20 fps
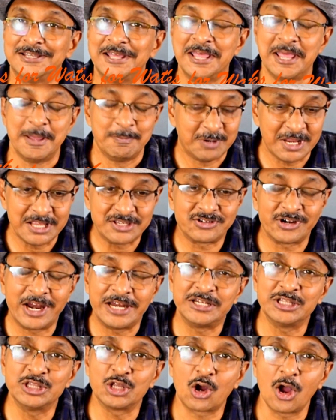Please write
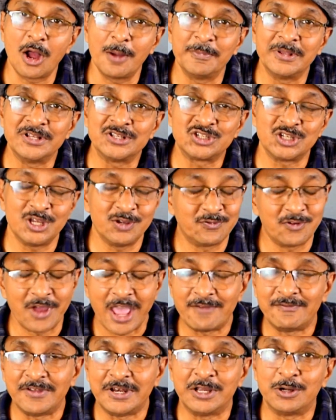in the comments if you
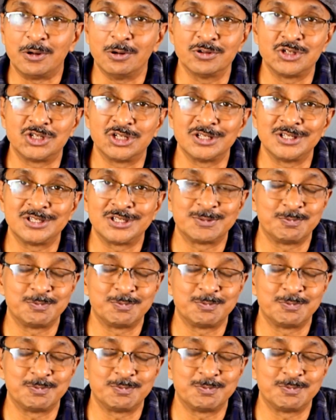have any questions.